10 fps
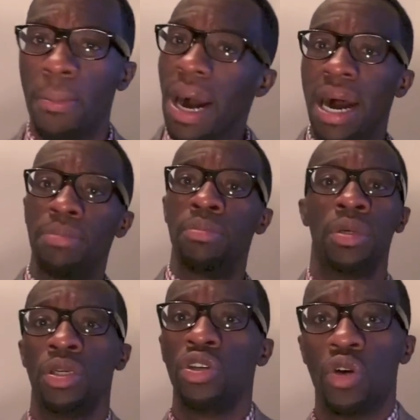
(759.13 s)
Mom,
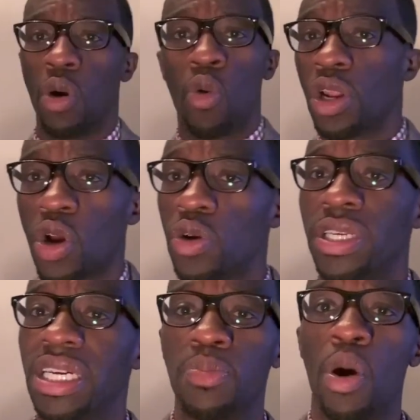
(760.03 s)
I want to go
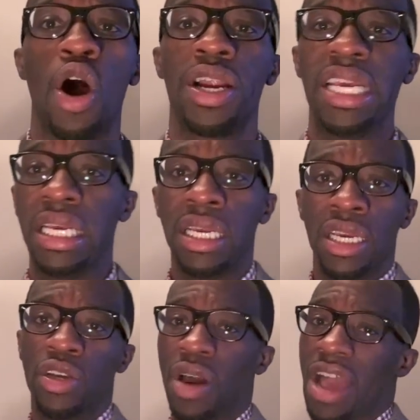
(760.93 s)
to this party.
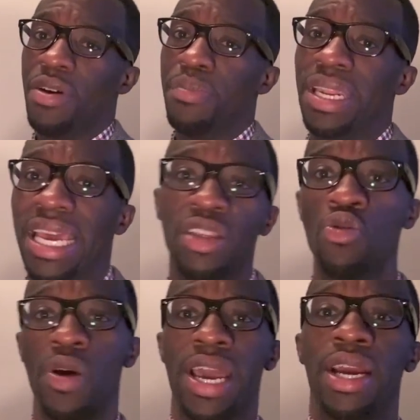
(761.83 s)
I haven't been
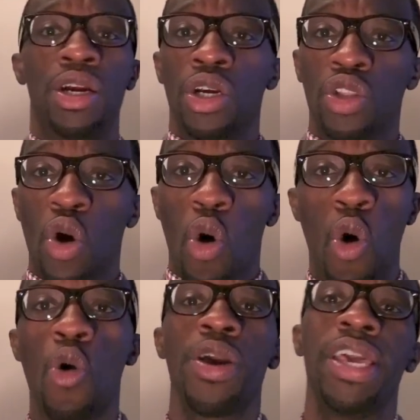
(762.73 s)
anywhere the
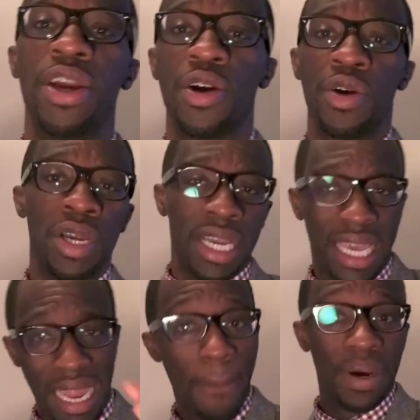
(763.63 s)
whole year.
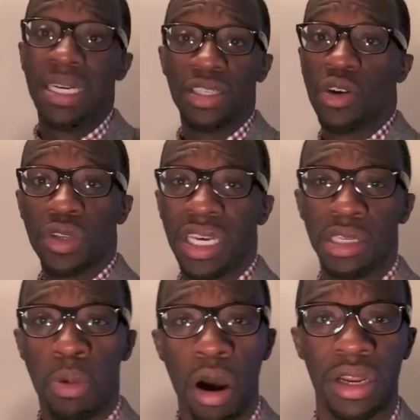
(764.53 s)
Can I please go to
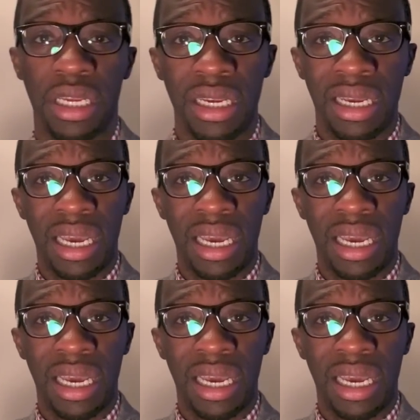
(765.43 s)
this party?